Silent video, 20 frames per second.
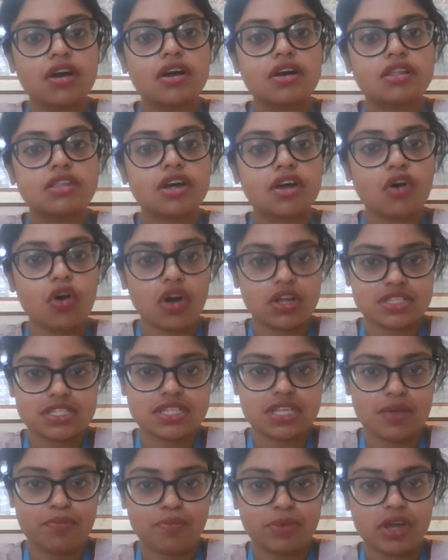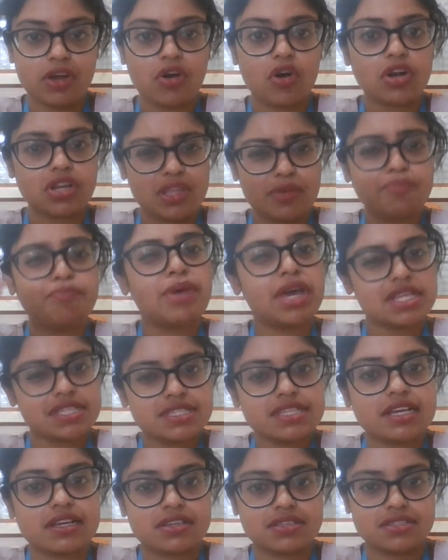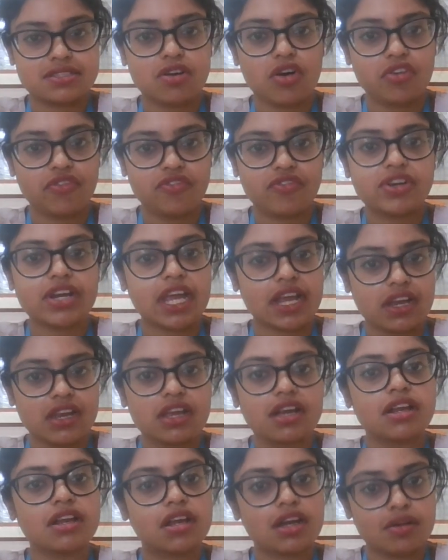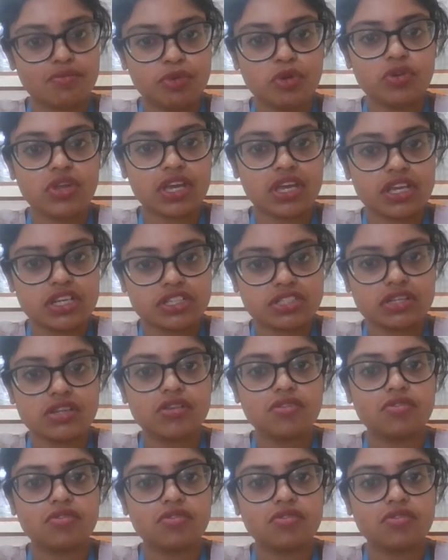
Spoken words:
the concept or the basics of technical communication,